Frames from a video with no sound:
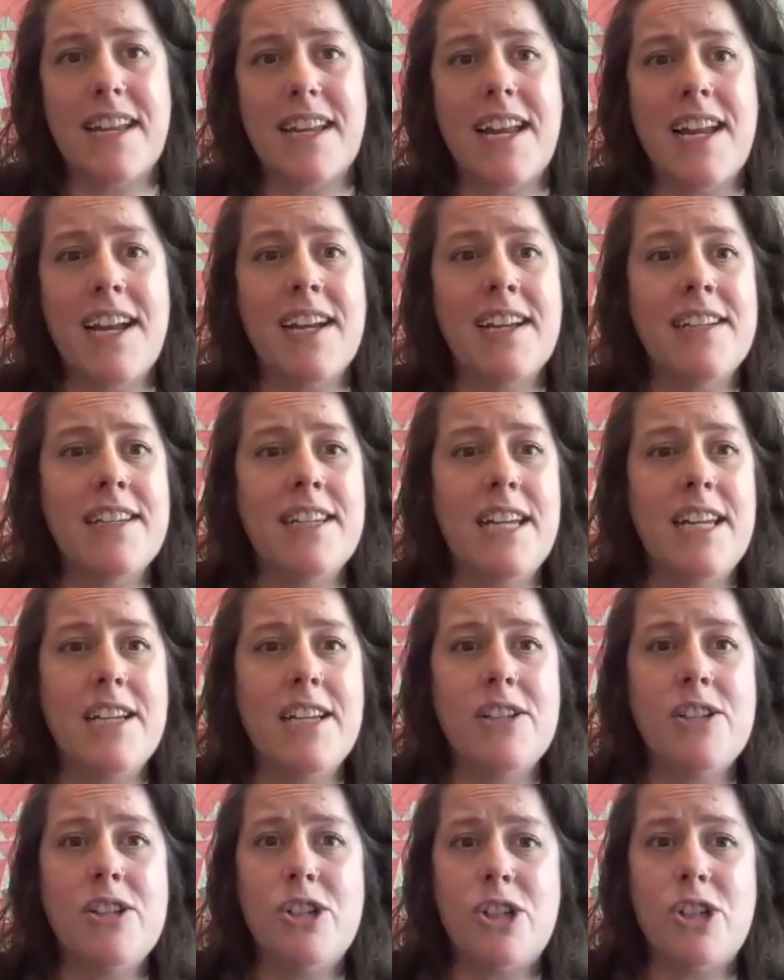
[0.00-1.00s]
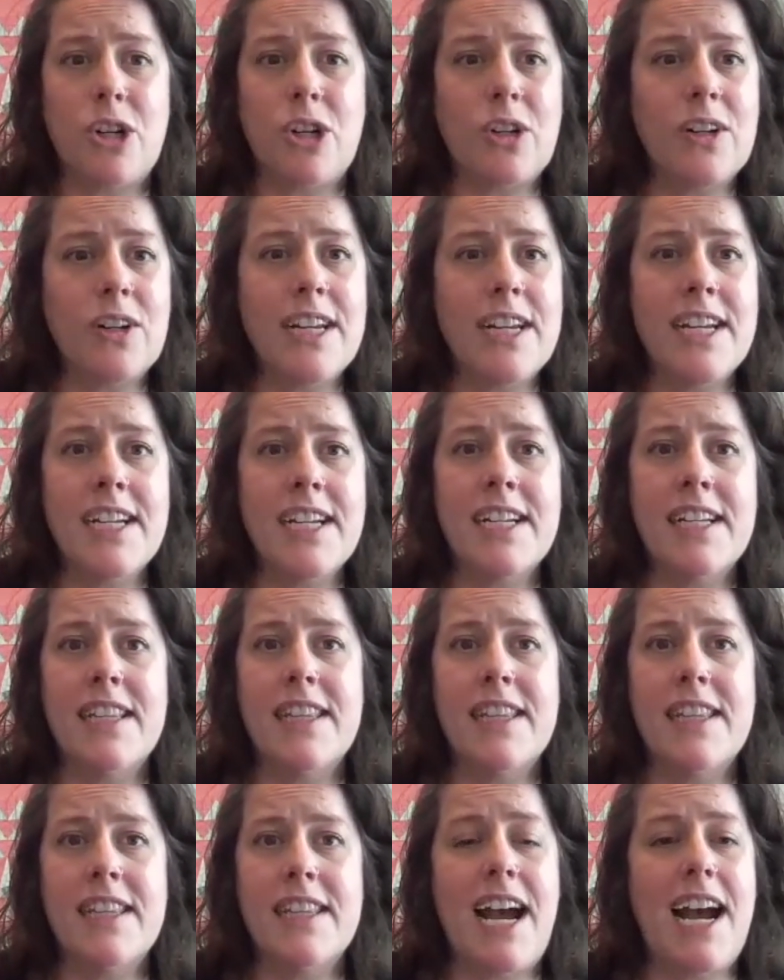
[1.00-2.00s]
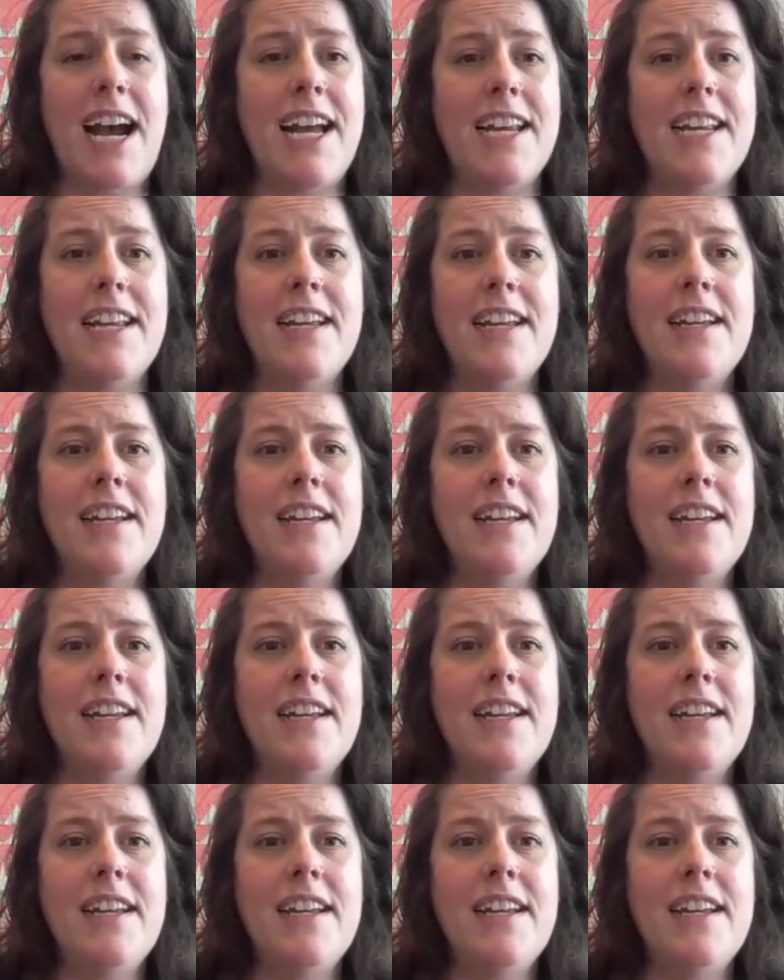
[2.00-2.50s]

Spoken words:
and ensuring that